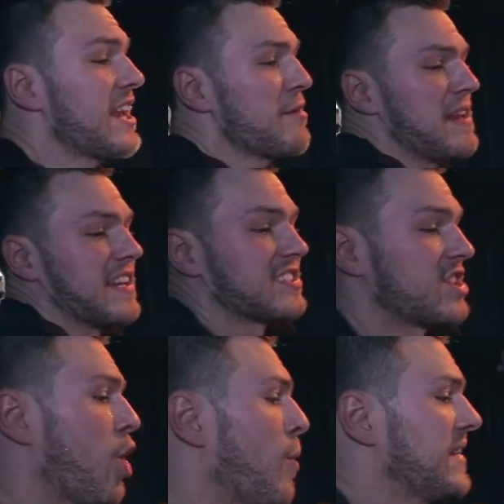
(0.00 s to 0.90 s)
telling me to
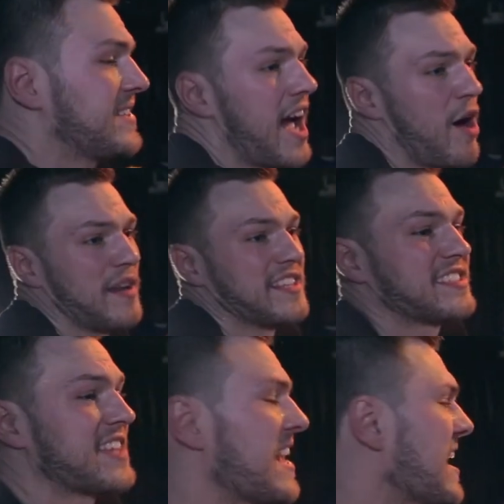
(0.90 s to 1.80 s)
slow it down and
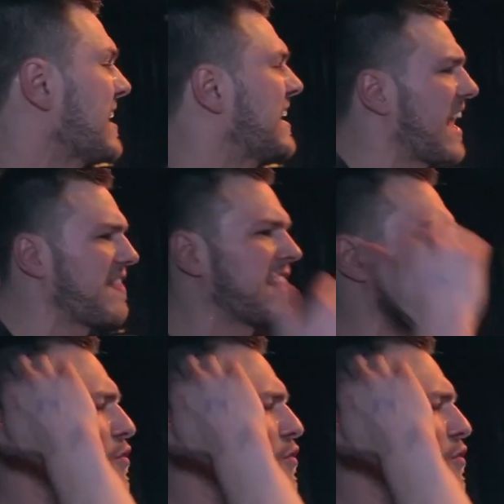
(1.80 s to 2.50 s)
say it again, then